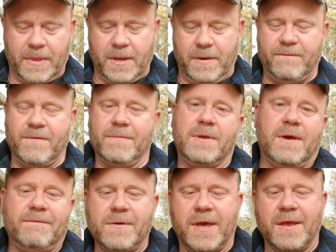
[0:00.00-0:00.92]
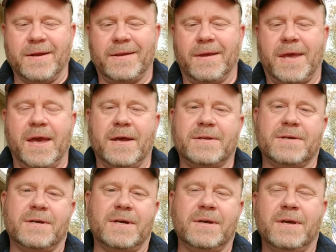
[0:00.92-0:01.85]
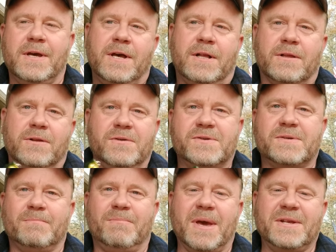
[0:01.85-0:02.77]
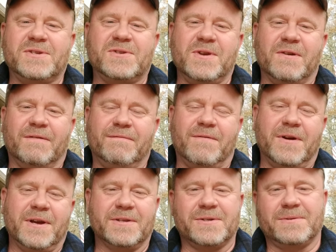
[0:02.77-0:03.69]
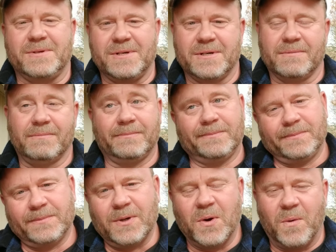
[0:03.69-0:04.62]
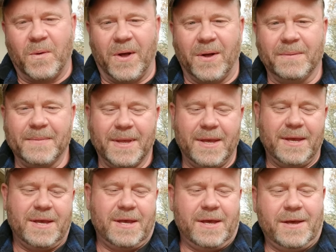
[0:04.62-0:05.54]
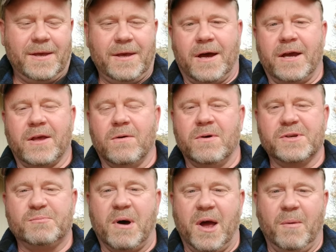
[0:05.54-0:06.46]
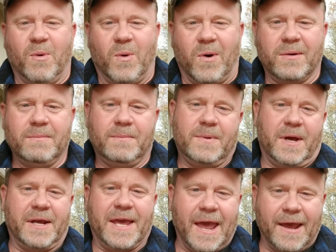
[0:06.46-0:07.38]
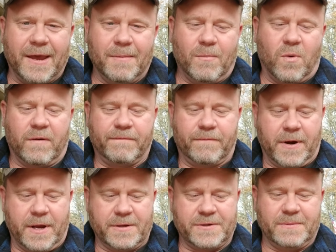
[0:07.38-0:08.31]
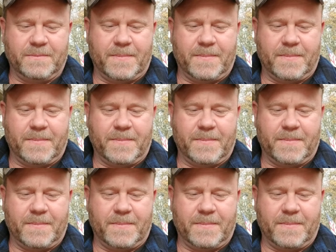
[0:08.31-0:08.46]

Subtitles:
if you can't lose some baits to your friends, oh well. I can always buy more. I can't get more friends.